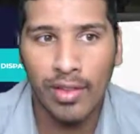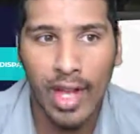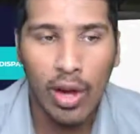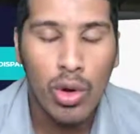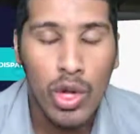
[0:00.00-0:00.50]

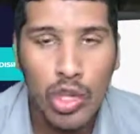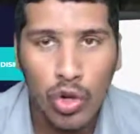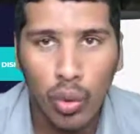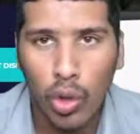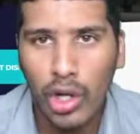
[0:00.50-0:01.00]
Now,
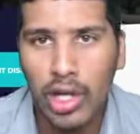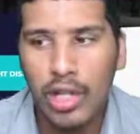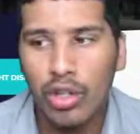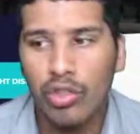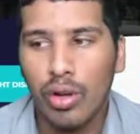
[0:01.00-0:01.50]
you're working
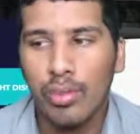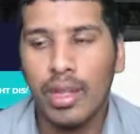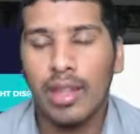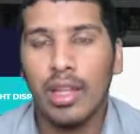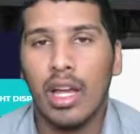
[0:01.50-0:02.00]
into
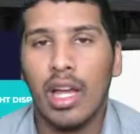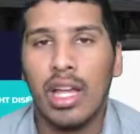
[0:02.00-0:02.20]
something,